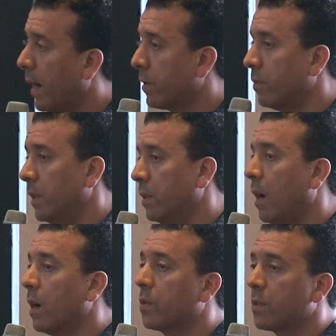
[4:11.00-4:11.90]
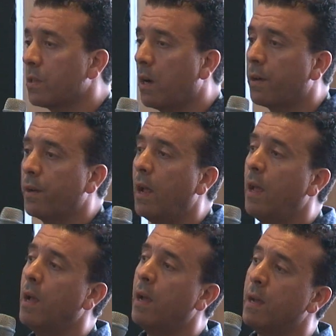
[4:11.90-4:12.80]
actually doctors are
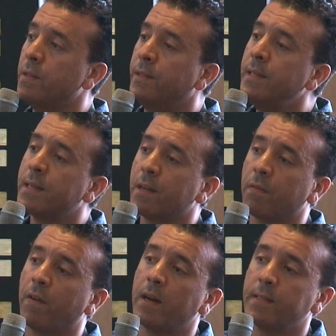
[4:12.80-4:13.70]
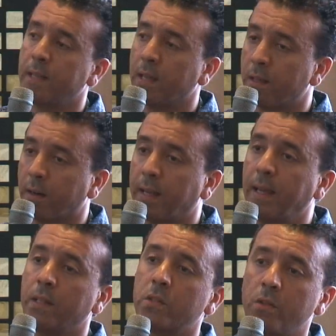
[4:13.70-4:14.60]
decentralizing their
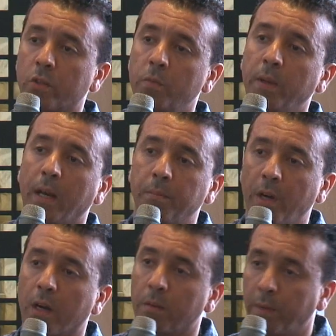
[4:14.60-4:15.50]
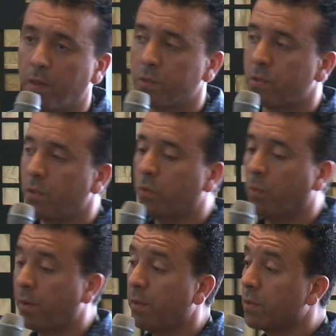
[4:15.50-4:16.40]
kids not to become doctor because it's not
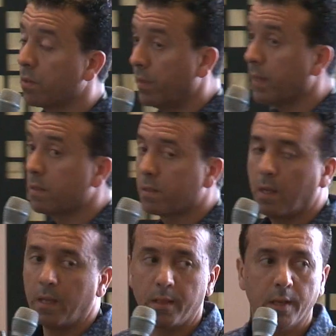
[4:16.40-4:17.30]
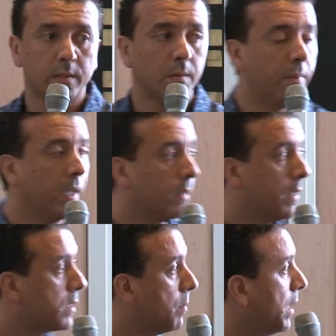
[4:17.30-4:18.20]
worth it. So that's a
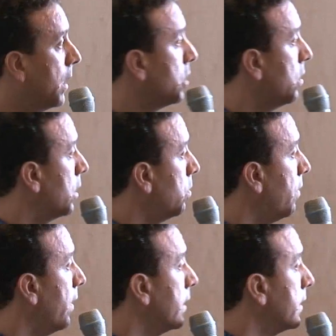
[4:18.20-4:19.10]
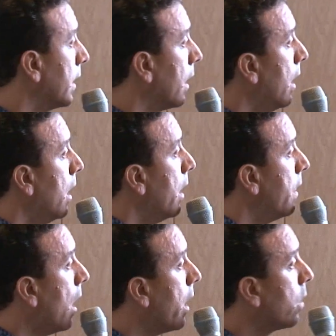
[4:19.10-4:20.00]
big issue that we're facing.
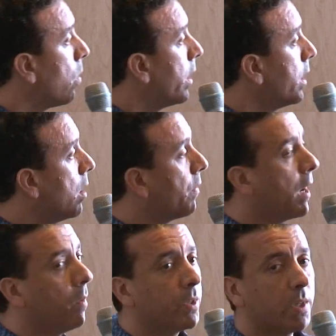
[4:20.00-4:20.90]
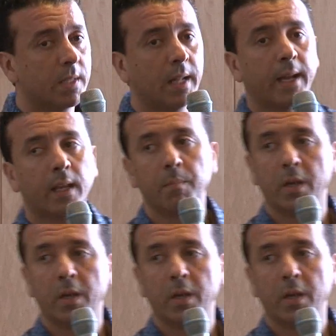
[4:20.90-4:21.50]
The high quality of care, which is lacking